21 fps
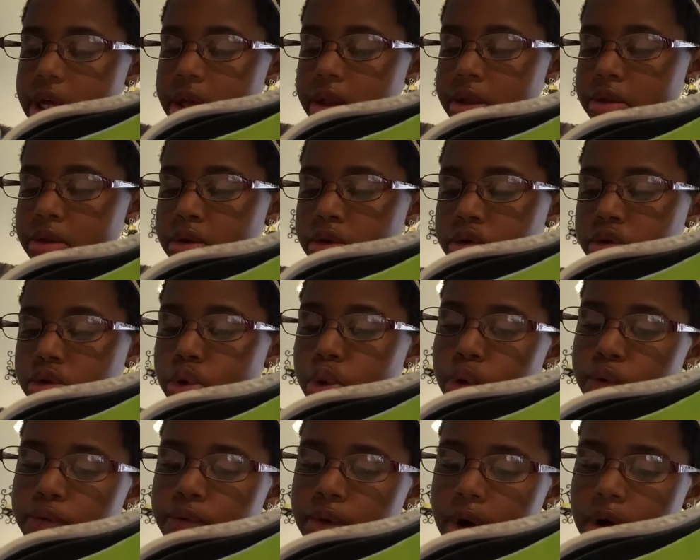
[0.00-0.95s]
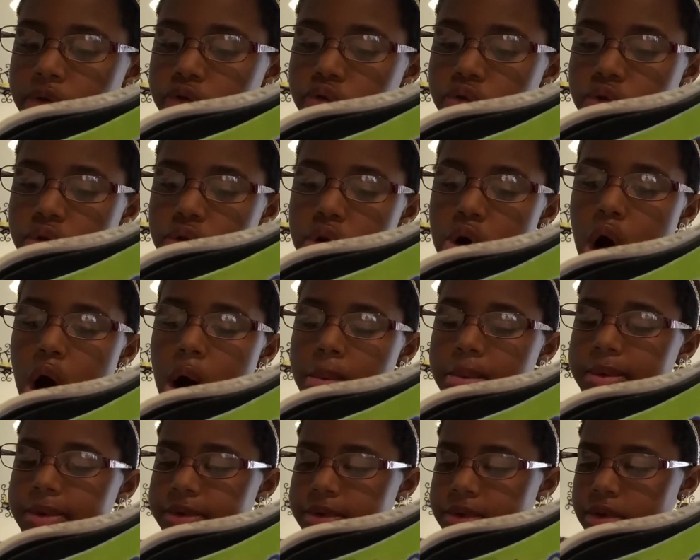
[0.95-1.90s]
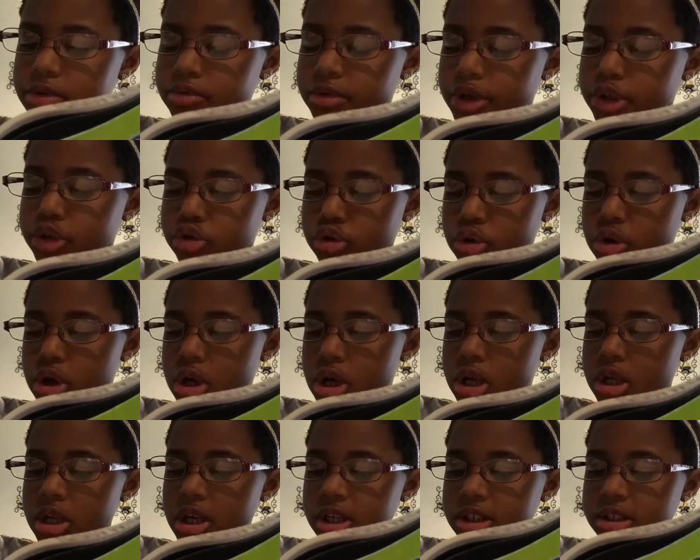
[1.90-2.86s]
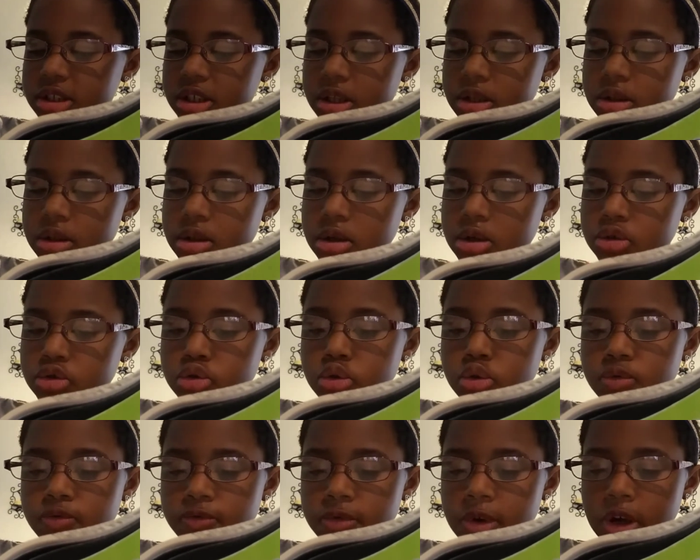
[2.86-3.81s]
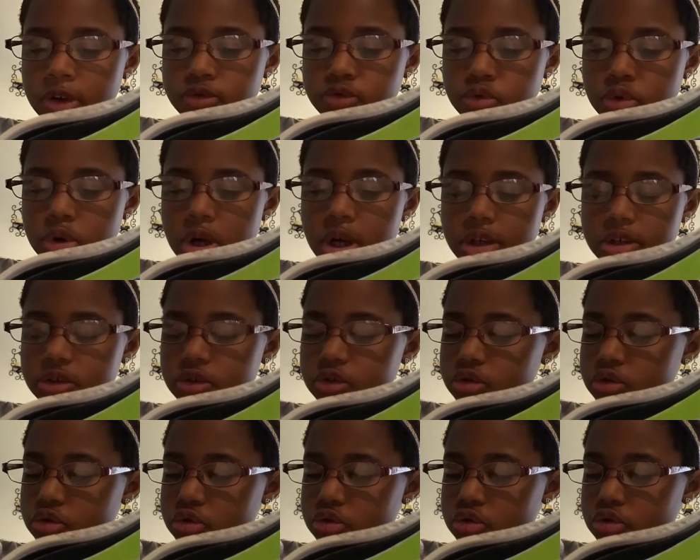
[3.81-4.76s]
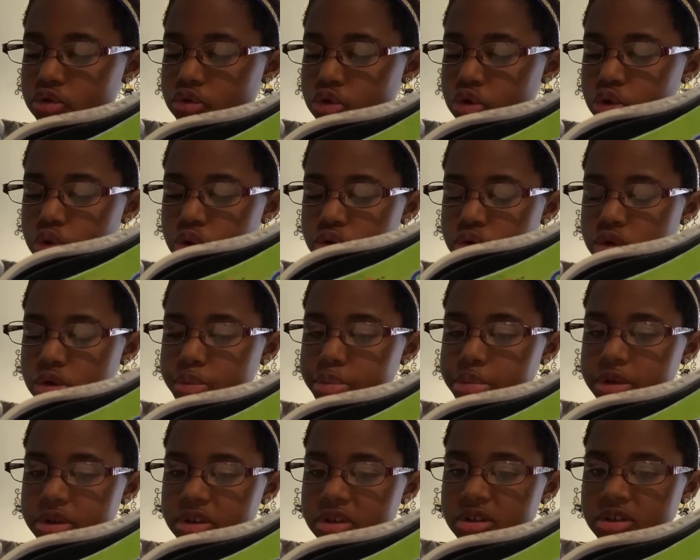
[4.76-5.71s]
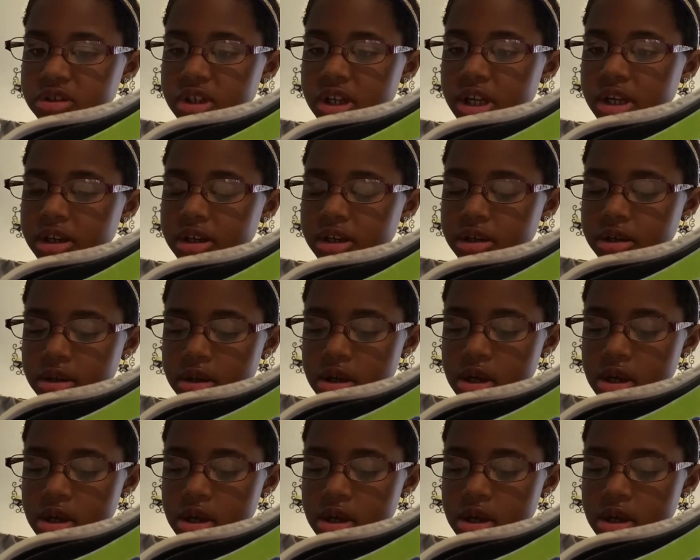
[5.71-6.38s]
They're too fast for the goblins, said Rachel. Yes, and they're too fast for us, too, said Princess Anna.